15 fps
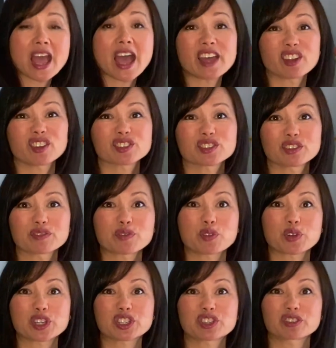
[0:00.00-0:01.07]
and also of
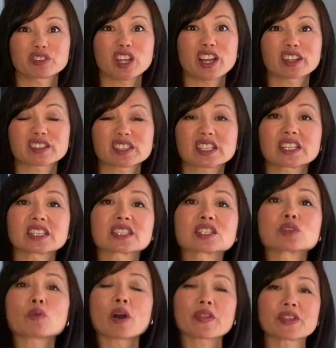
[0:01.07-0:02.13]
course your lungs, because
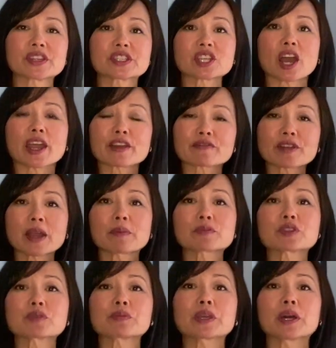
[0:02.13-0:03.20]
you want the diaphragm
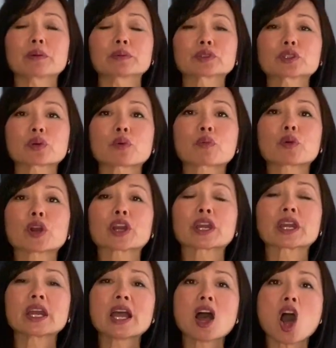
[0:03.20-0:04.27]
to be able to
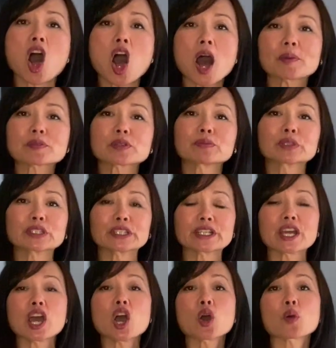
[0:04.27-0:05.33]
work
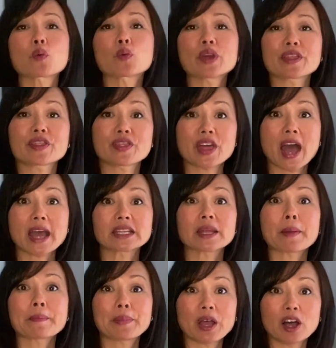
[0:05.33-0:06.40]
optimally with that
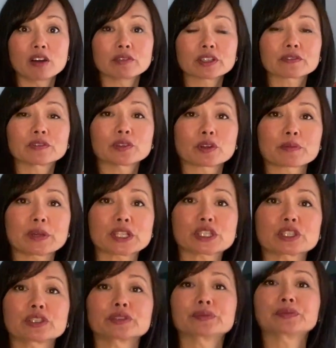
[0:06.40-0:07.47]
pelvic floor
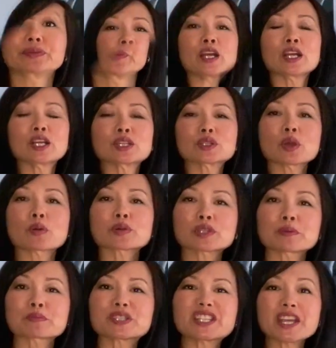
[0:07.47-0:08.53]
muscle. So
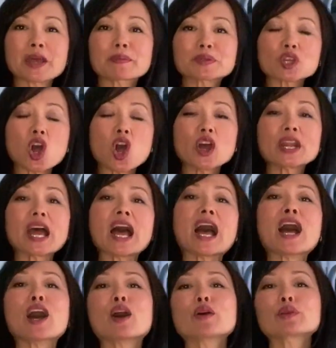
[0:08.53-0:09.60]
some tips on
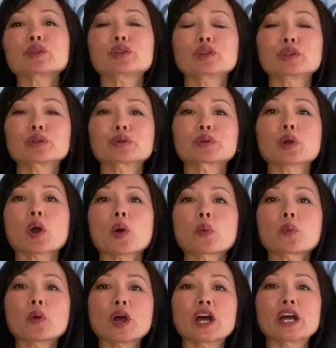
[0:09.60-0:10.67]
how you
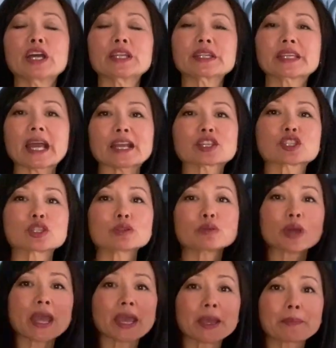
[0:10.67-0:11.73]
would get
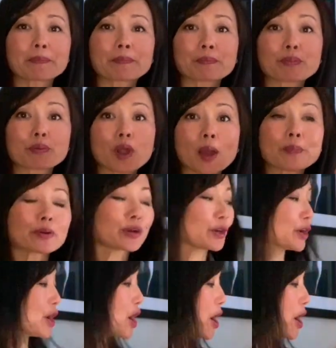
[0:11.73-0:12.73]
to a proper